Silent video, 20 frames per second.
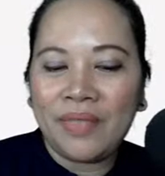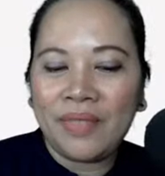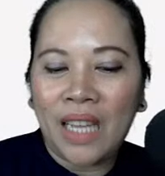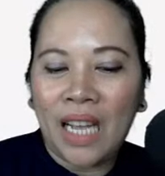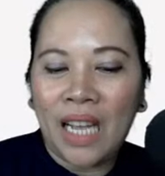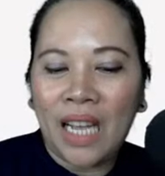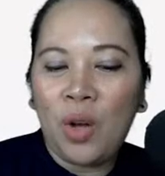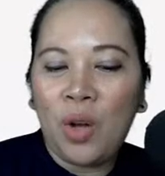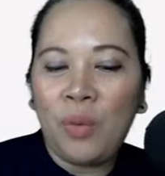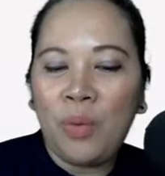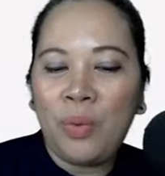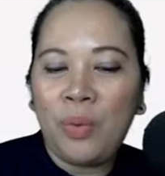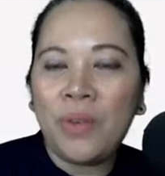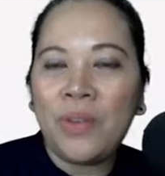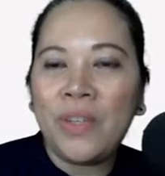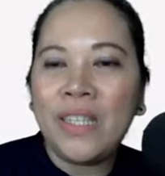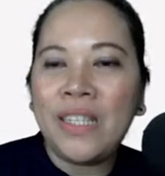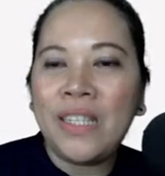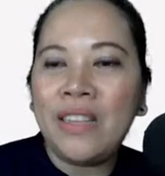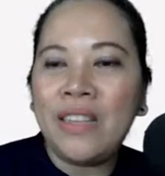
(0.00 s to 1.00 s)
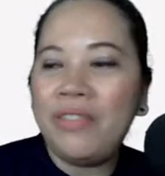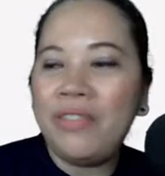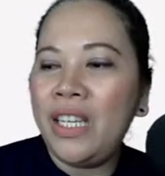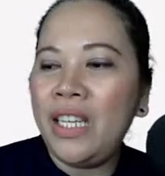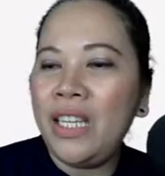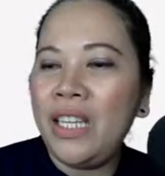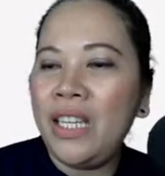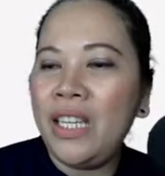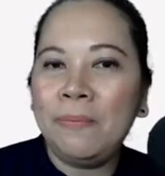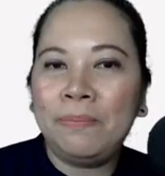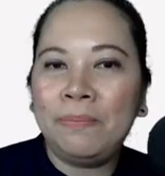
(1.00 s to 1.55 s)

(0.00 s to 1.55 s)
I hope you receive it.